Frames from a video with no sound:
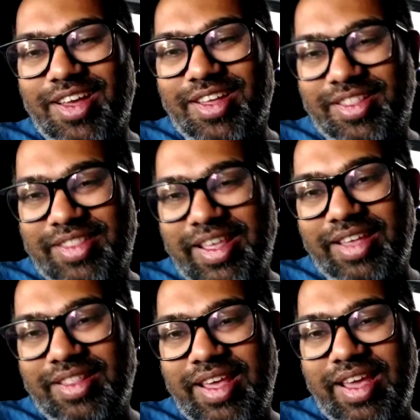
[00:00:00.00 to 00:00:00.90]

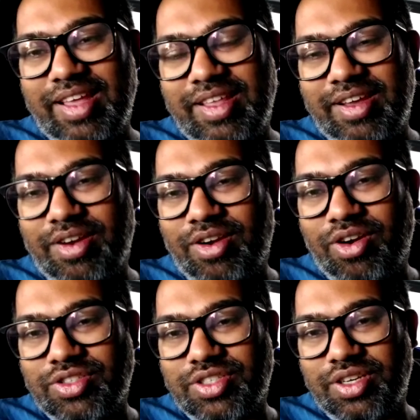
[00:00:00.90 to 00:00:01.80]
They are
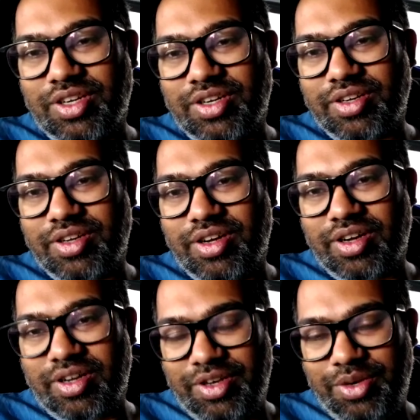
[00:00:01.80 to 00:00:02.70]
launching
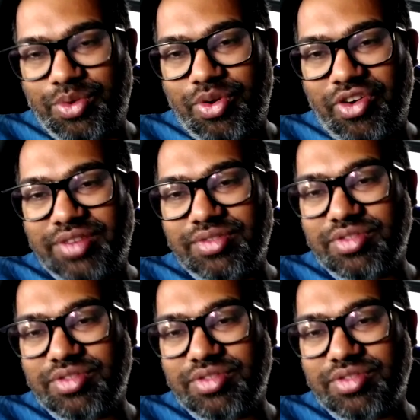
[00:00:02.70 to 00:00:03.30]
a new coin,